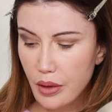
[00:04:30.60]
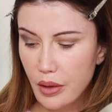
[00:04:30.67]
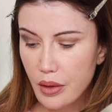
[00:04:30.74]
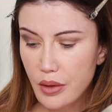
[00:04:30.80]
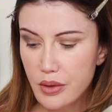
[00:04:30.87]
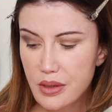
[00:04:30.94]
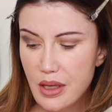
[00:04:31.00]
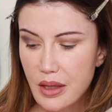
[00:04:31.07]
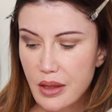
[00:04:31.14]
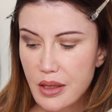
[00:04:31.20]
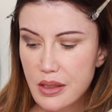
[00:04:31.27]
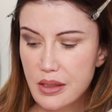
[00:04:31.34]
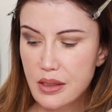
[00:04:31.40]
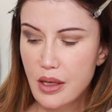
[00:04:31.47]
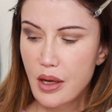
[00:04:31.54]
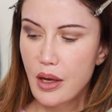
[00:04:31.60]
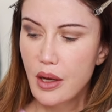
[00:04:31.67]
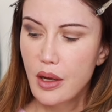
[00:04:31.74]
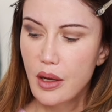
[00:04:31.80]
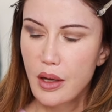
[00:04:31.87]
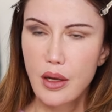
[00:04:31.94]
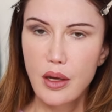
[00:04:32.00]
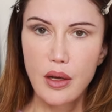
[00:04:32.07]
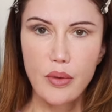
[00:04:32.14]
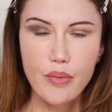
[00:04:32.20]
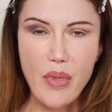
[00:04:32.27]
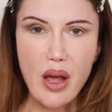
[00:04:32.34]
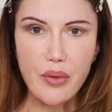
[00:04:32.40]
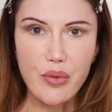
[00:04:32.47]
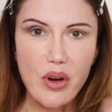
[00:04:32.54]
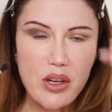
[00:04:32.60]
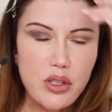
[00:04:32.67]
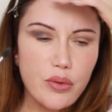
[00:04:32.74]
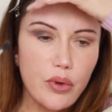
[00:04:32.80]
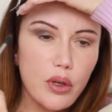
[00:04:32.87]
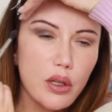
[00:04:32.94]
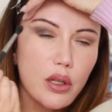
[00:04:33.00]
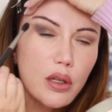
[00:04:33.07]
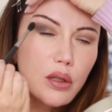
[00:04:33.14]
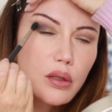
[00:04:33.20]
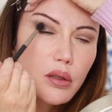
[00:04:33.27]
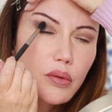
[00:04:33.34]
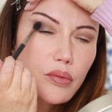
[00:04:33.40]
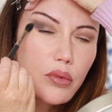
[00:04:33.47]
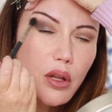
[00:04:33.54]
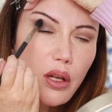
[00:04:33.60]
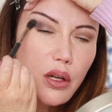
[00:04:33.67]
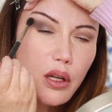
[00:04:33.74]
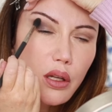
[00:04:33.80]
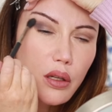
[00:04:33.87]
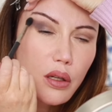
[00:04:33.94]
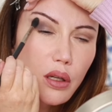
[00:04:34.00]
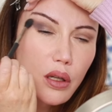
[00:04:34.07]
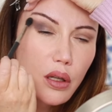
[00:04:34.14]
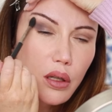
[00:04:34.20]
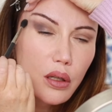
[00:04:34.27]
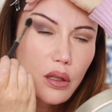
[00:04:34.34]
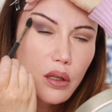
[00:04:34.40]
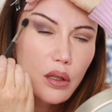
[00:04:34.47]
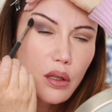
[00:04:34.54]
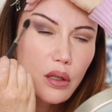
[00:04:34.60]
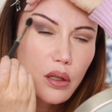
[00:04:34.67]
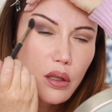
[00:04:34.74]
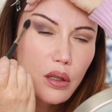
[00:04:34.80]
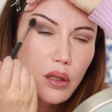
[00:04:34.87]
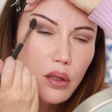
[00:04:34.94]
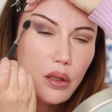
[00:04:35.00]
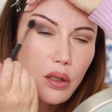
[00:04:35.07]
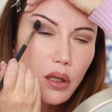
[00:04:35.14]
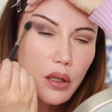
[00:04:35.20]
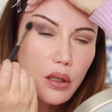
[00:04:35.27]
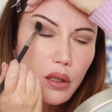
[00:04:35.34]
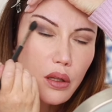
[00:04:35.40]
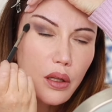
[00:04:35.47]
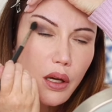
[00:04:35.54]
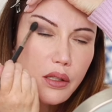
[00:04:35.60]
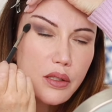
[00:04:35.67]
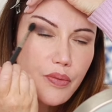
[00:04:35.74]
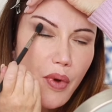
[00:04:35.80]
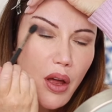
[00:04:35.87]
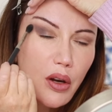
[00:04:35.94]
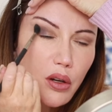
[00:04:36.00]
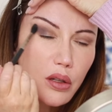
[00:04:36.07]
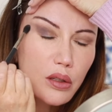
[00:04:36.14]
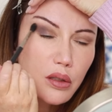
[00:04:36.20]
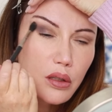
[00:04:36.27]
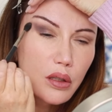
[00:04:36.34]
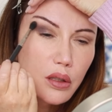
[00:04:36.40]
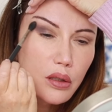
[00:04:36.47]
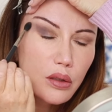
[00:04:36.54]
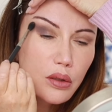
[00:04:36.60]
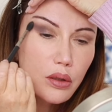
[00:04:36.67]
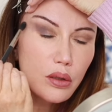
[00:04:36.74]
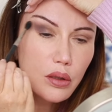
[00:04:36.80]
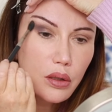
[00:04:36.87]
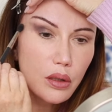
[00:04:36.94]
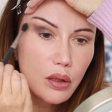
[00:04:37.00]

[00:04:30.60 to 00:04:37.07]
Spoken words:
Using this MAC brush, we're gonna blend it. Good, that's better. Whew.